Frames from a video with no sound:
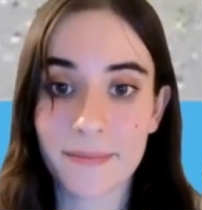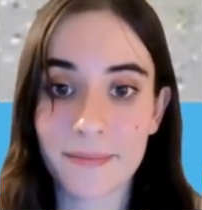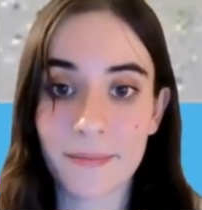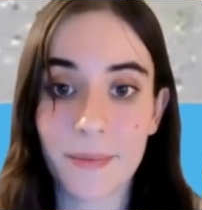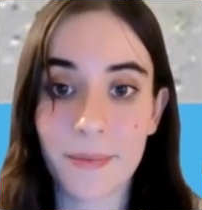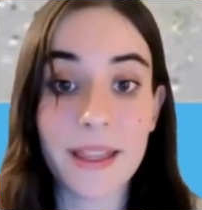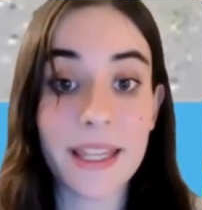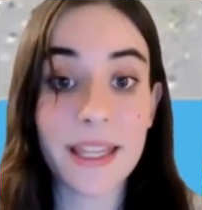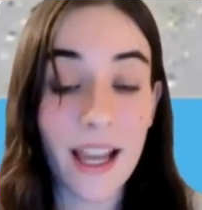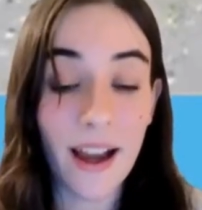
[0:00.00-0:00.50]

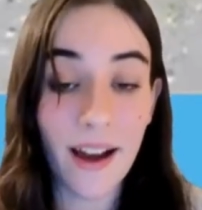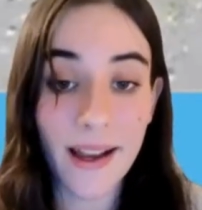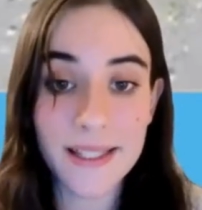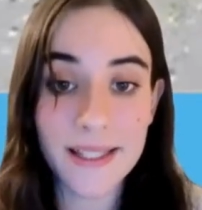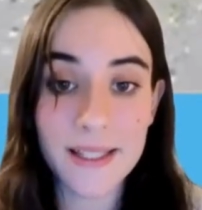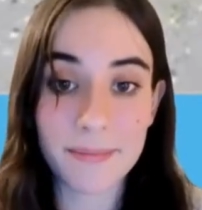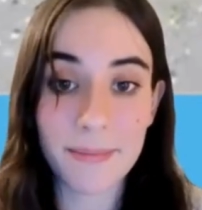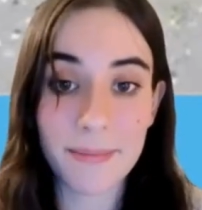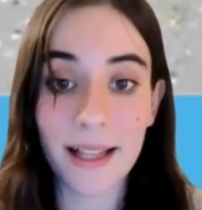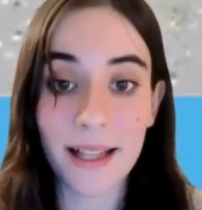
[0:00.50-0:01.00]
When the
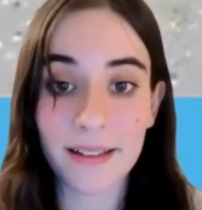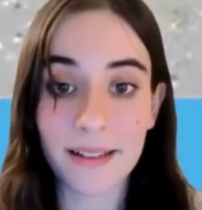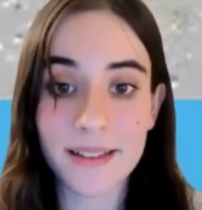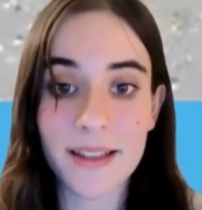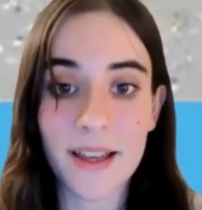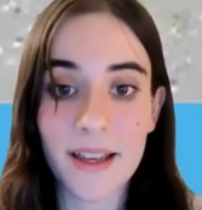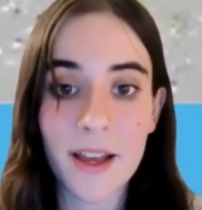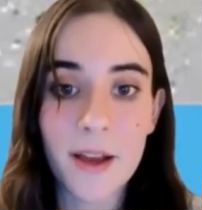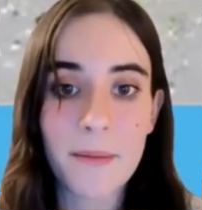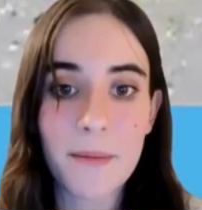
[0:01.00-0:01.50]
ice
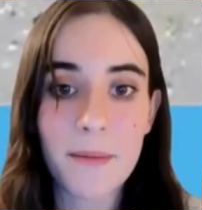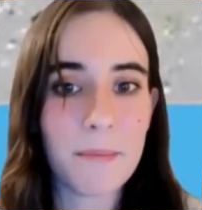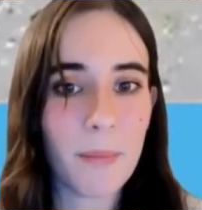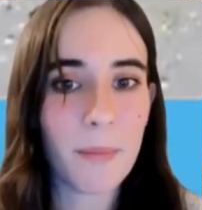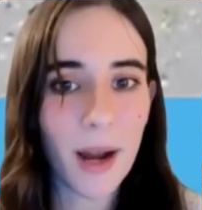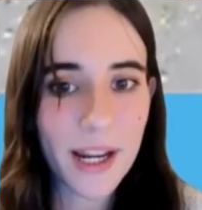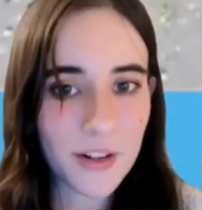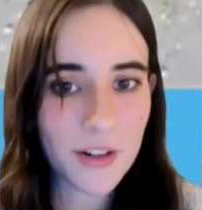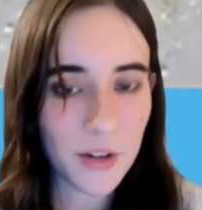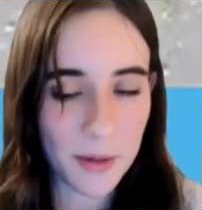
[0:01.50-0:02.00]
melts,
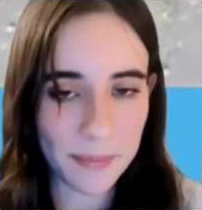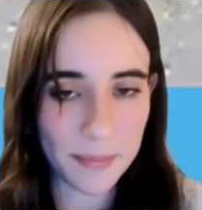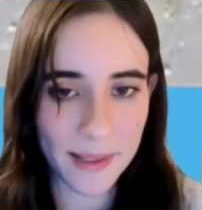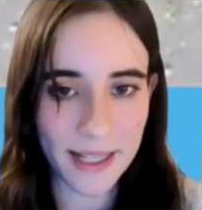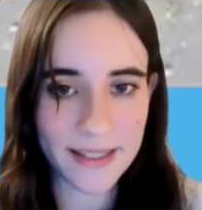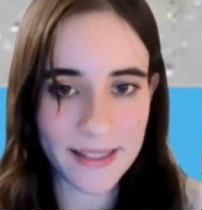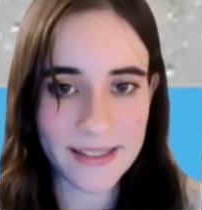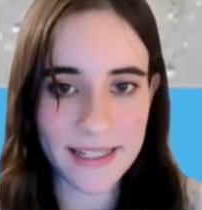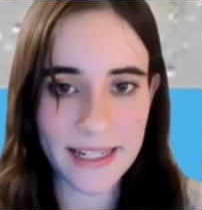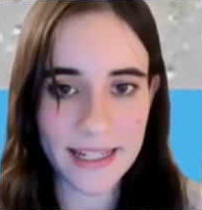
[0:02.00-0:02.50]

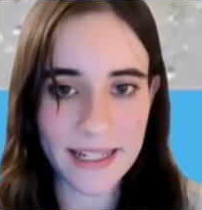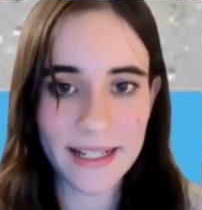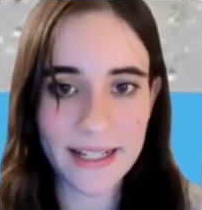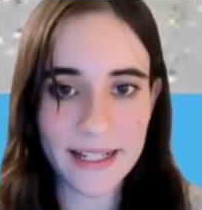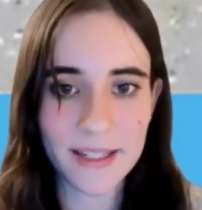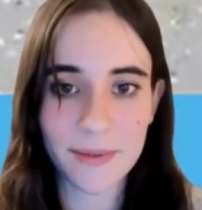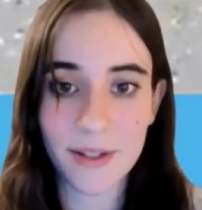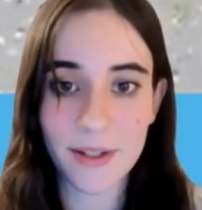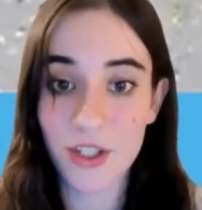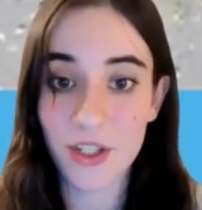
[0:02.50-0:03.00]

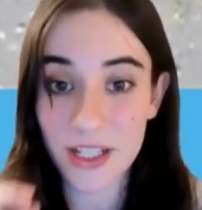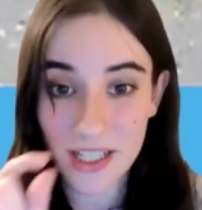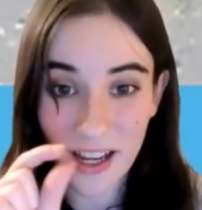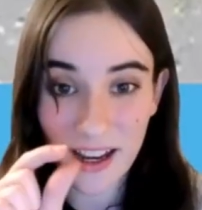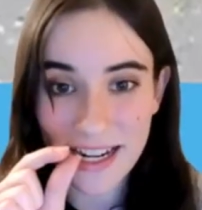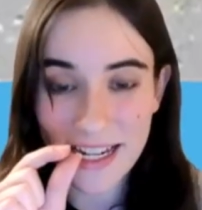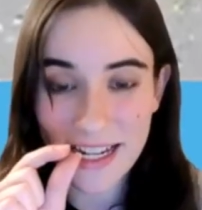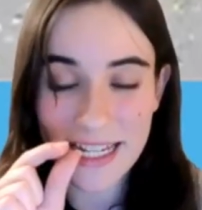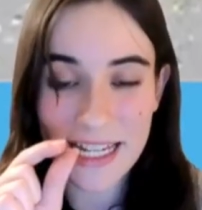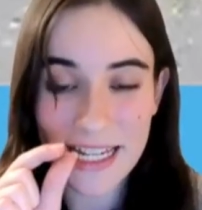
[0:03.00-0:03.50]
microplastics, which are
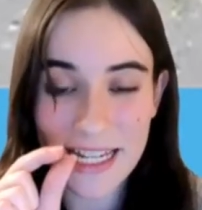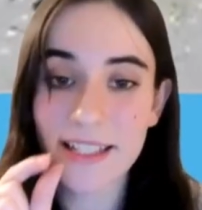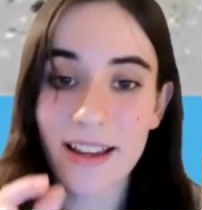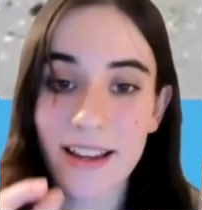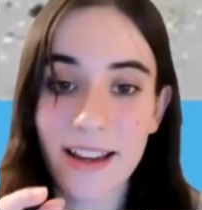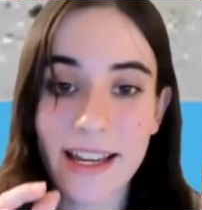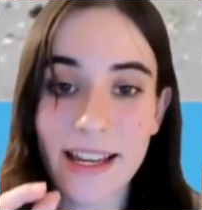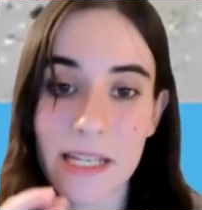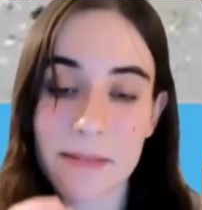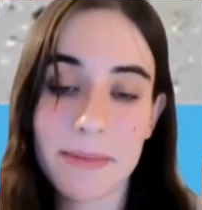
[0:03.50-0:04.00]
tiny,
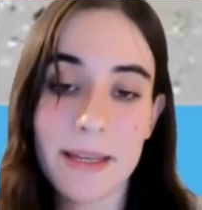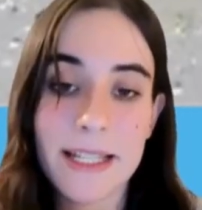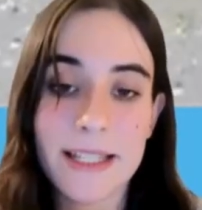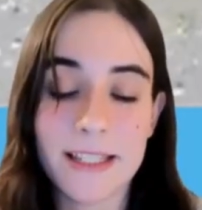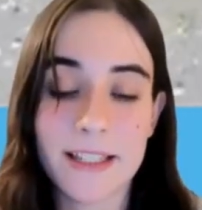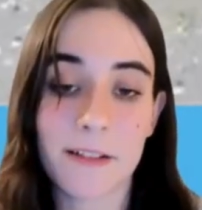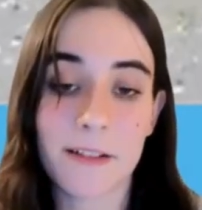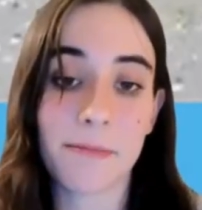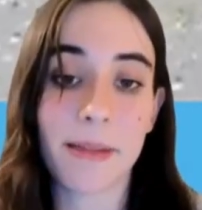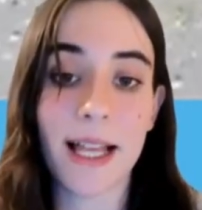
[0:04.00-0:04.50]
tiny
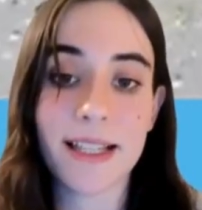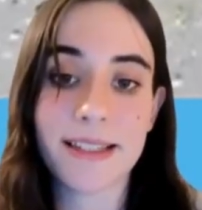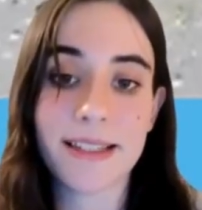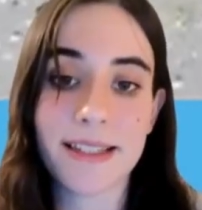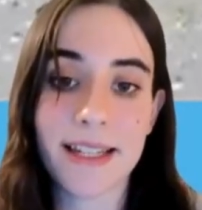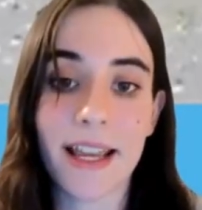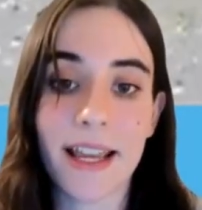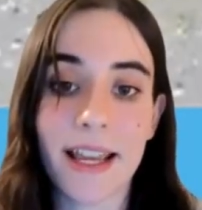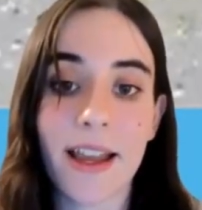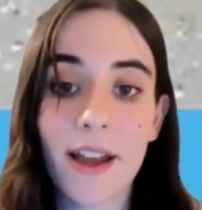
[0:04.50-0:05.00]
pieces of
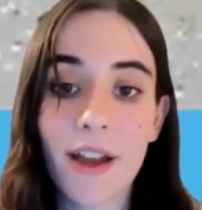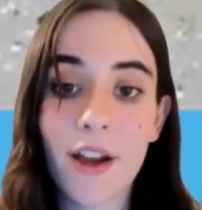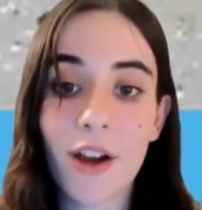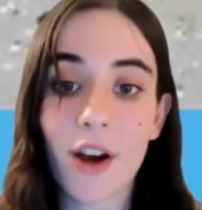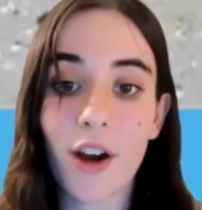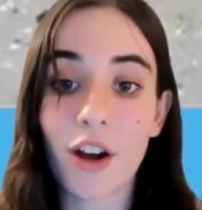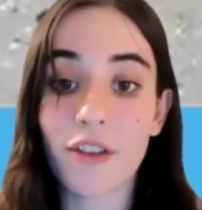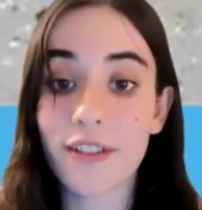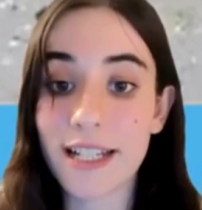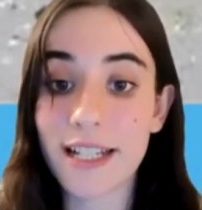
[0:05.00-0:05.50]
plastic,
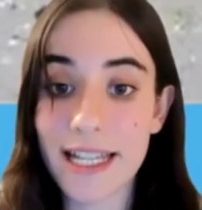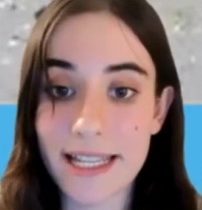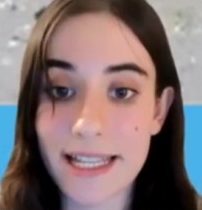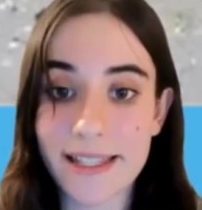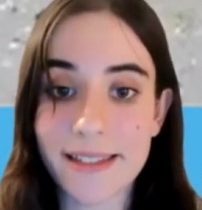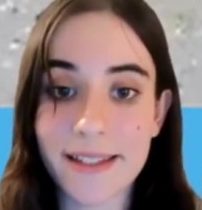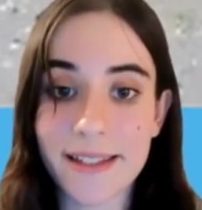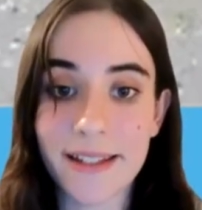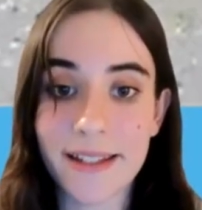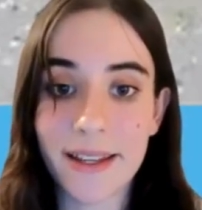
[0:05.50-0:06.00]
are
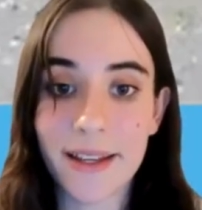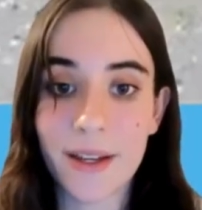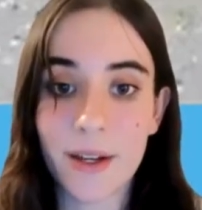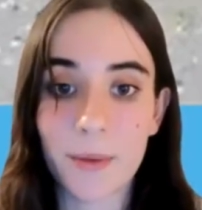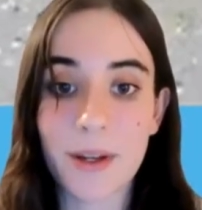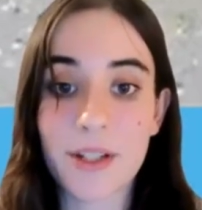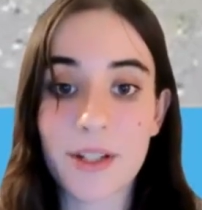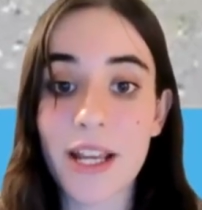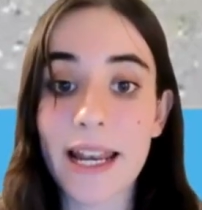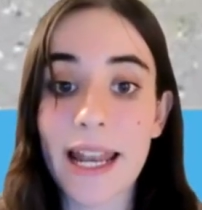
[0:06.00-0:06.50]
released,
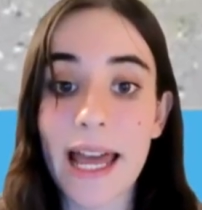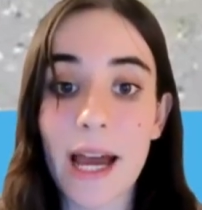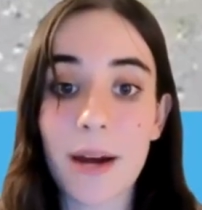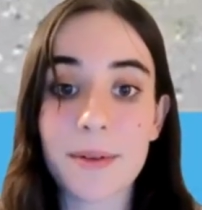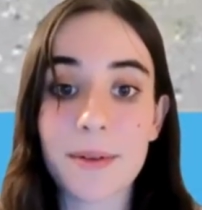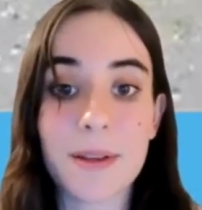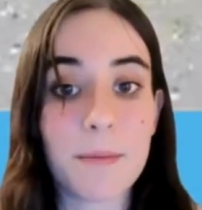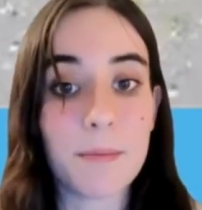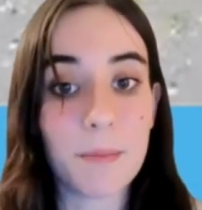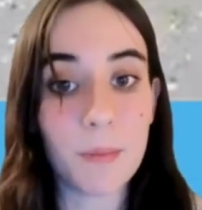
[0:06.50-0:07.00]
which
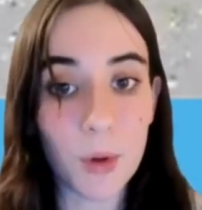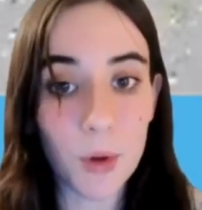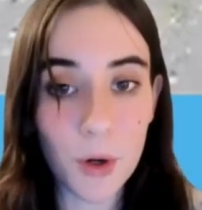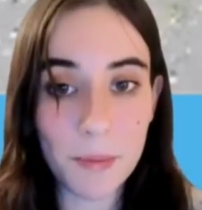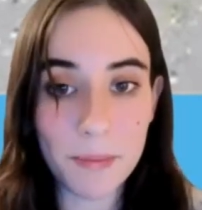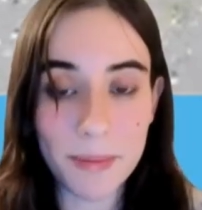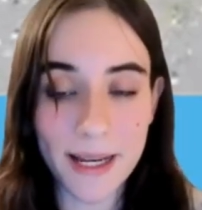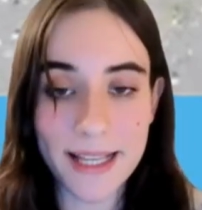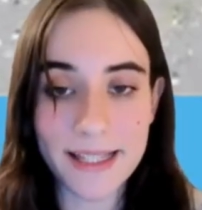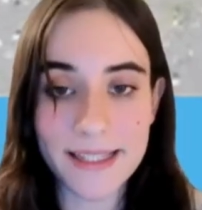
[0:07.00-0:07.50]
allows more
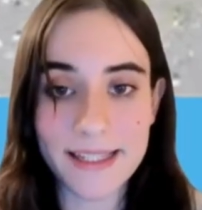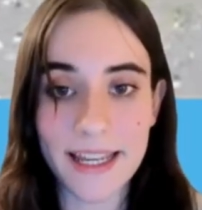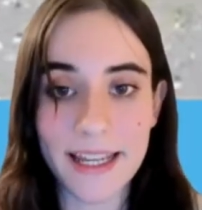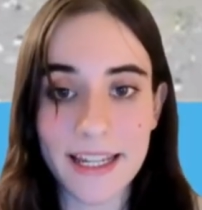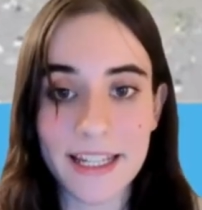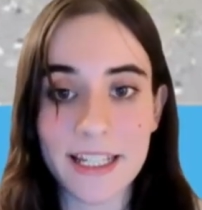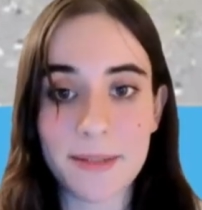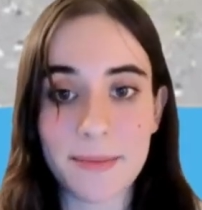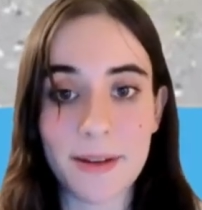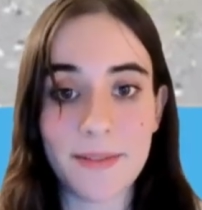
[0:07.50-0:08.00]
plastic
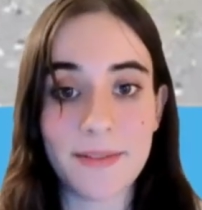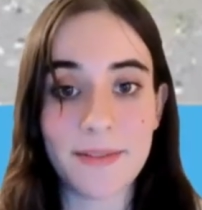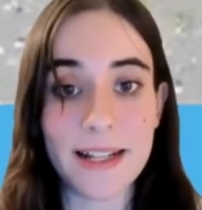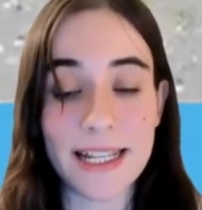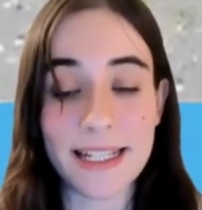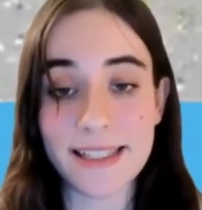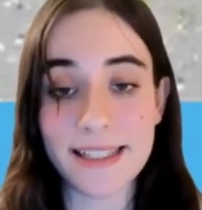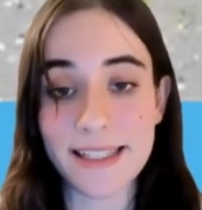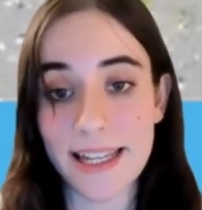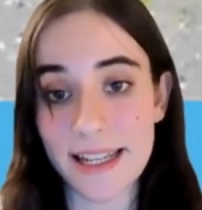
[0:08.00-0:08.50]
to be
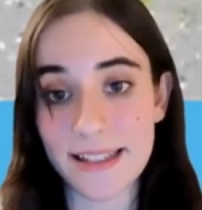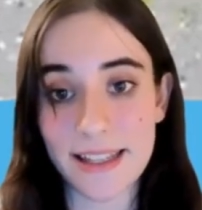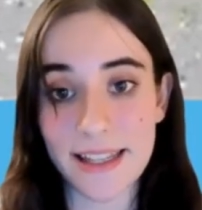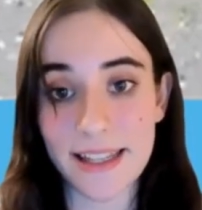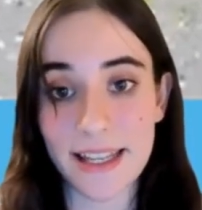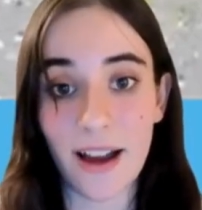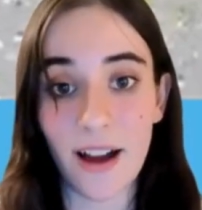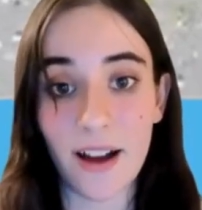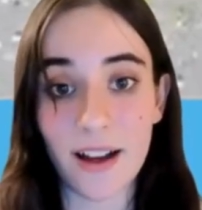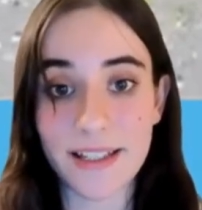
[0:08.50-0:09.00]
released into
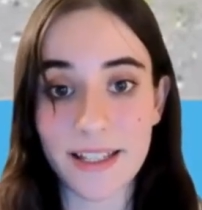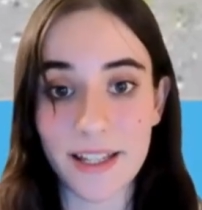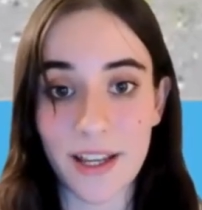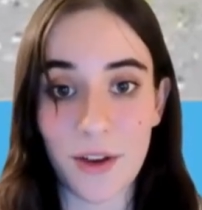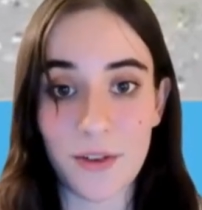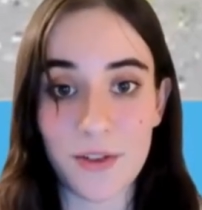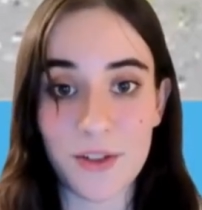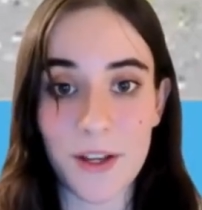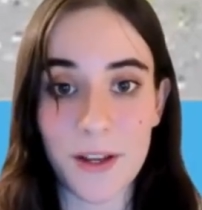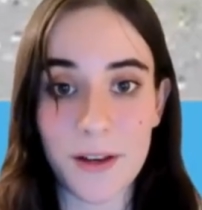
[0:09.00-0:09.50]
the Arctic
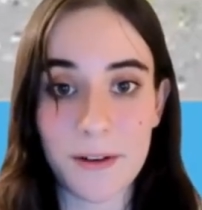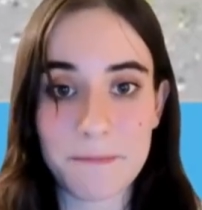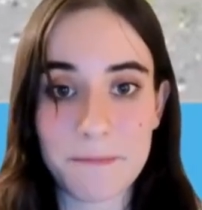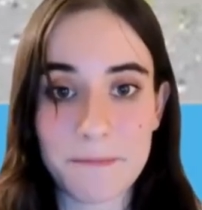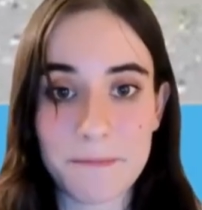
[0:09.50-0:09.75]
Ocean.